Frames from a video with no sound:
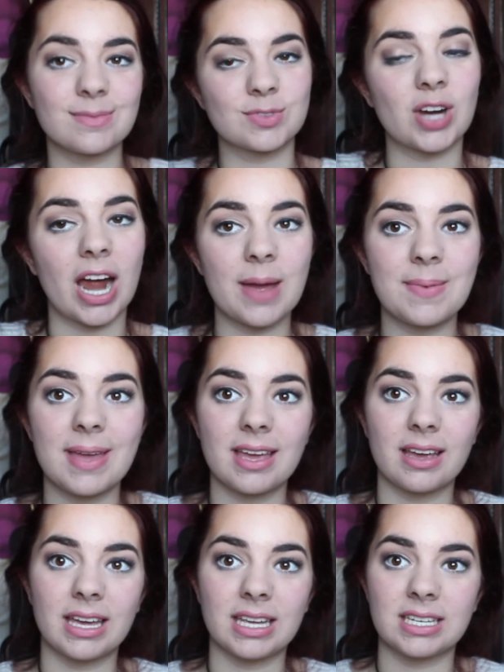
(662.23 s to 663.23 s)
subscribe,
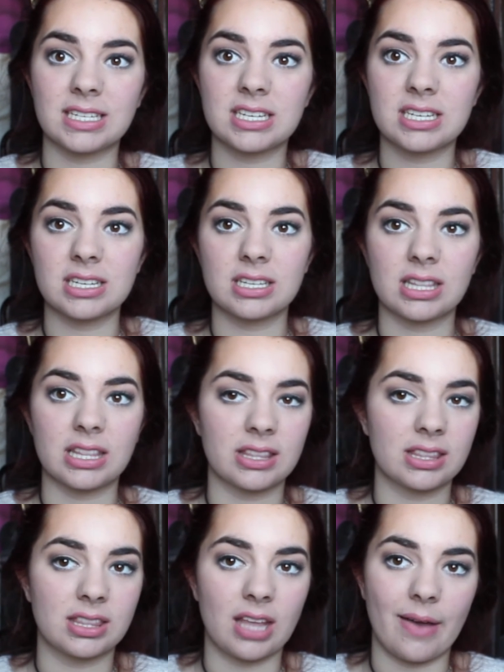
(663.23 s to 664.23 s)
and
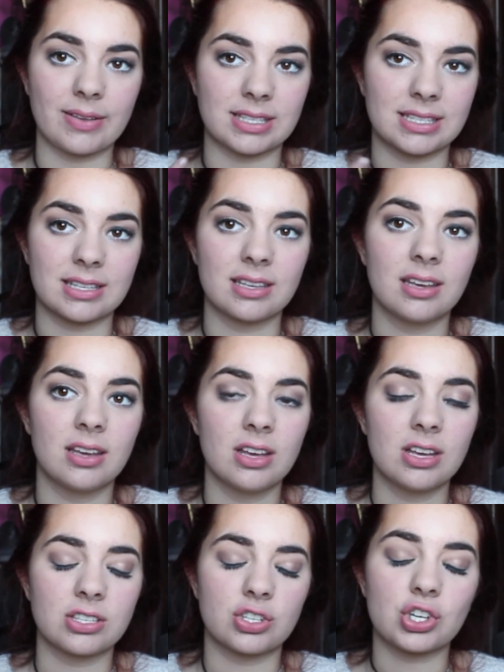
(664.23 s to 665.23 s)
I was
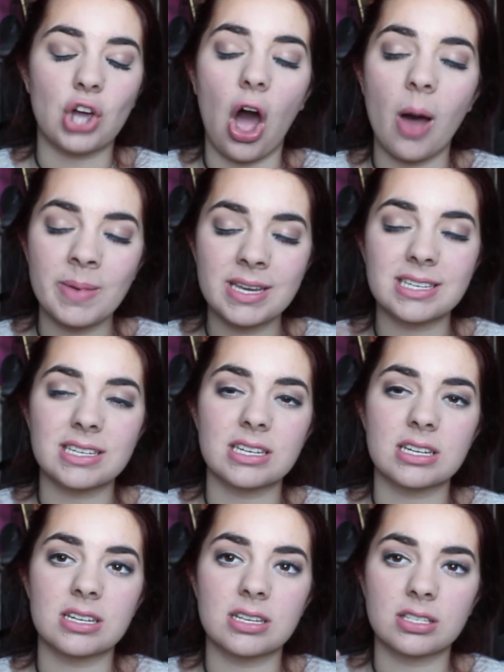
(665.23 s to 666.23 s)
to
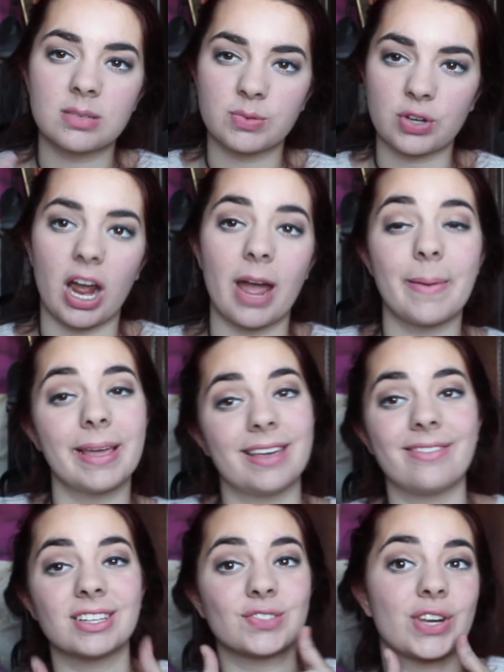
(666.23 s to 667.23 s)
comment, subscribe, and
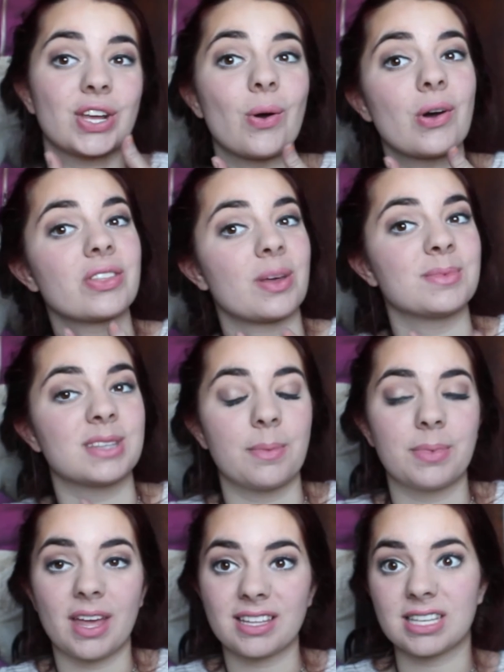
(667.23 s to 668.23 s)
give this video a thumbs
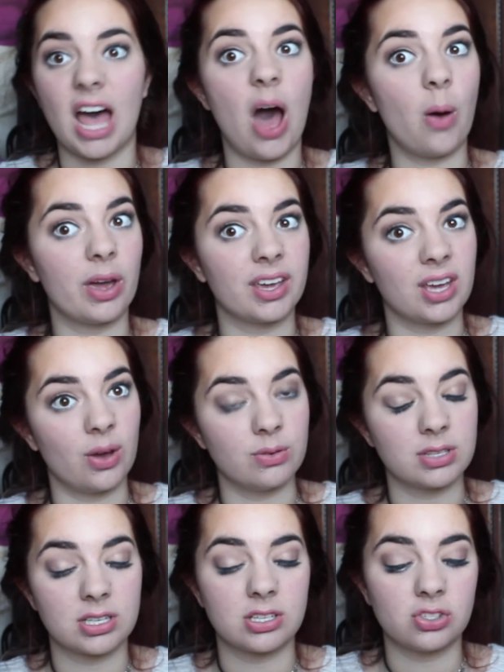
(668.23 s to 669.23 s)
up. That's how it
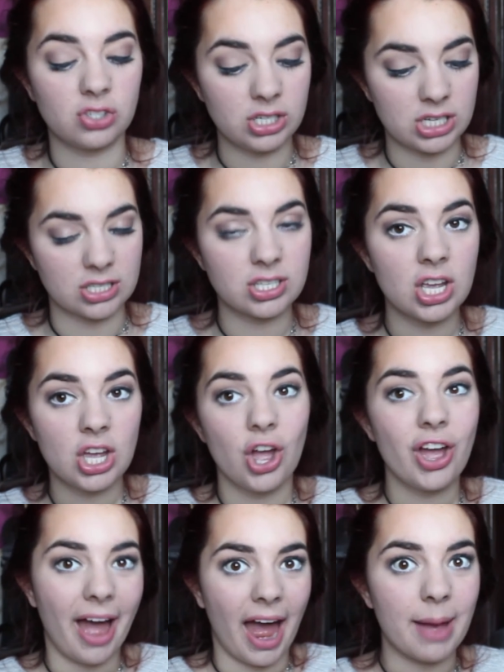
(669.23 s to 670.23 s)
goes. Goodness,
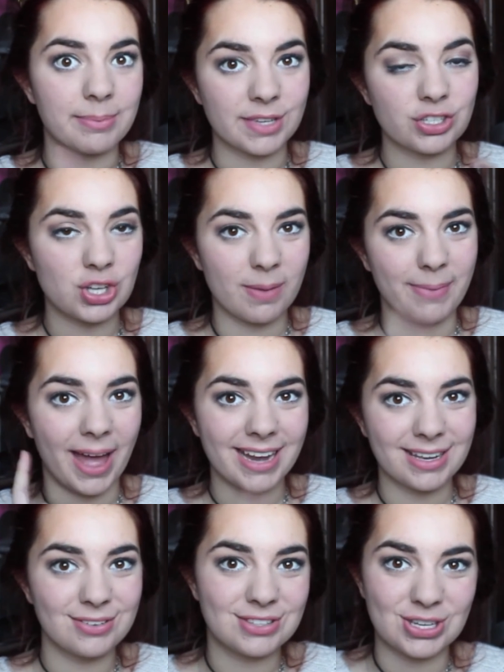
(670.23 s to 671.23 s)
I'm such a
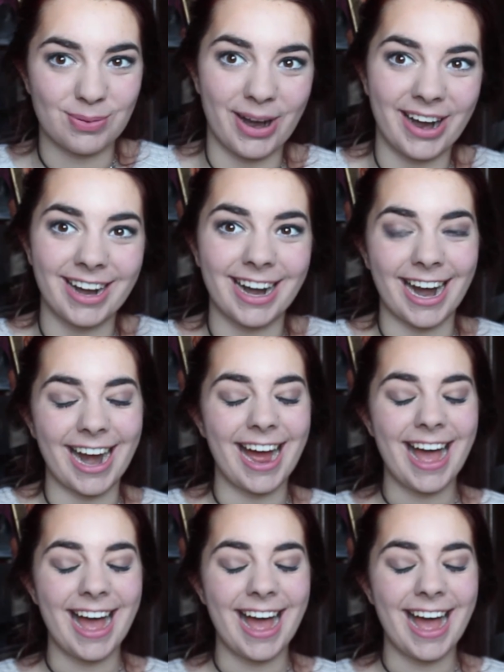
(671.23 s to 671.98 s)
bad YouTuber.